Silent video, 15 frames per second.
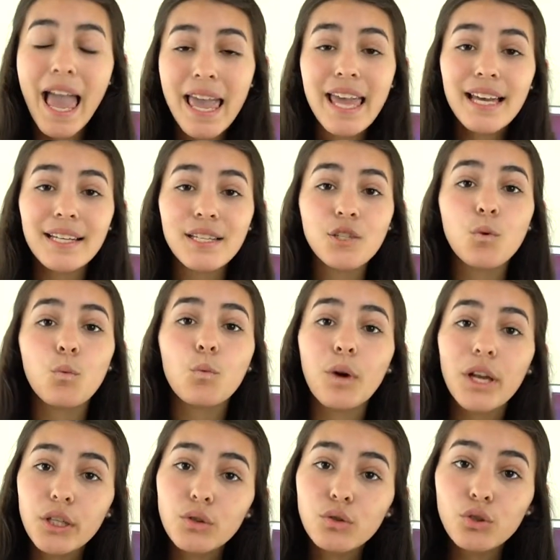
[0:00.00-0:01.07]
And
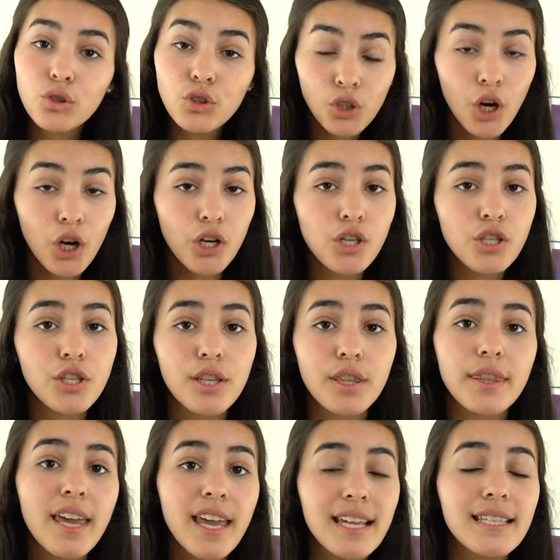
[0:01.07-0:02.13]
when you start,
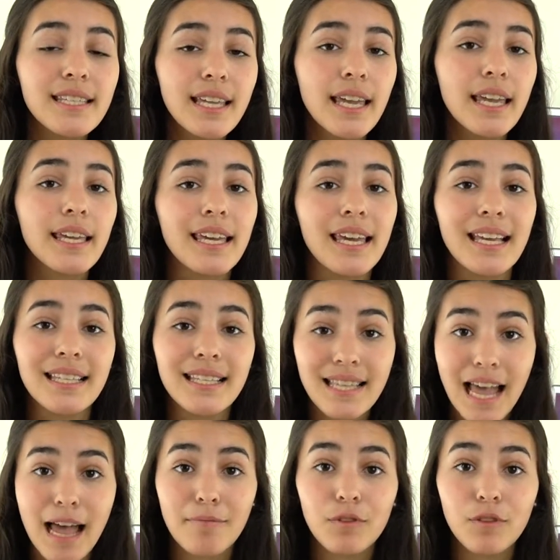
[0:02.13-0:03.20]
they take
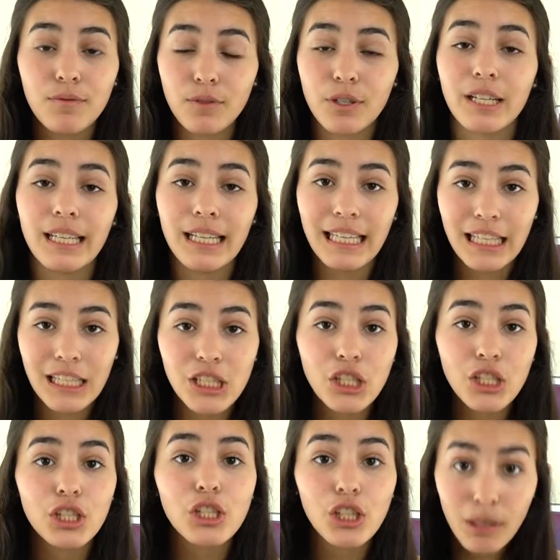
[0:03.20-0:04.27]
exams for each
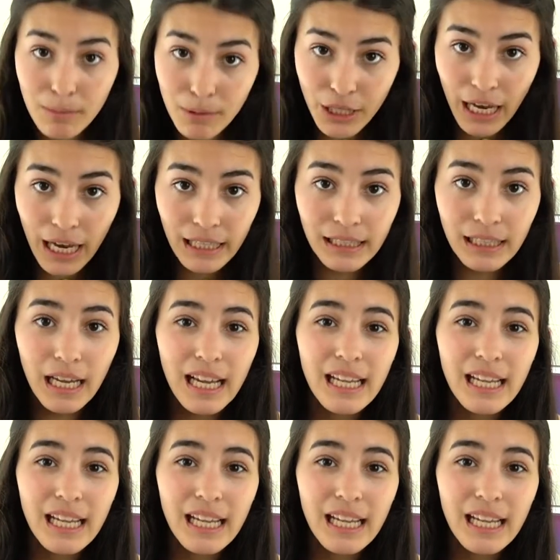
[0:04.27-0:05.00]
subject